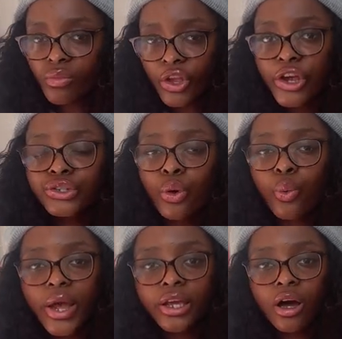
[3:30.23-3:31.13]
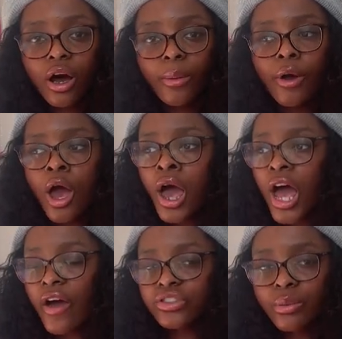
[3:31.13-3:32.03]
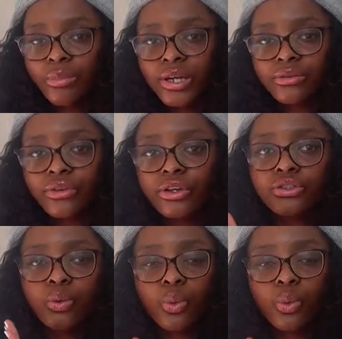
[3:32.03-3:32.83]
You need to wake up, have some breakfast,